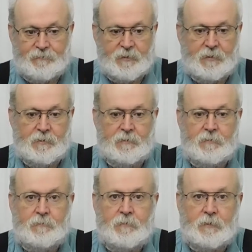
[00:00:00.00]
and
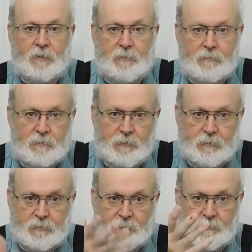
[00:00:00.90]
hook it up, and it'll be
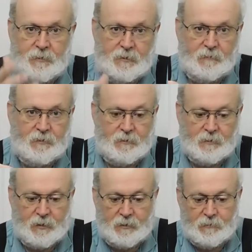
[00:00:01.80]
hooked up to my T V, and
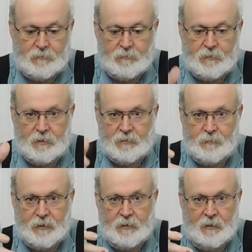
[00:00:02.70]
then I can use it as
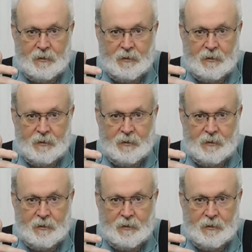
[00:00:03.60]
my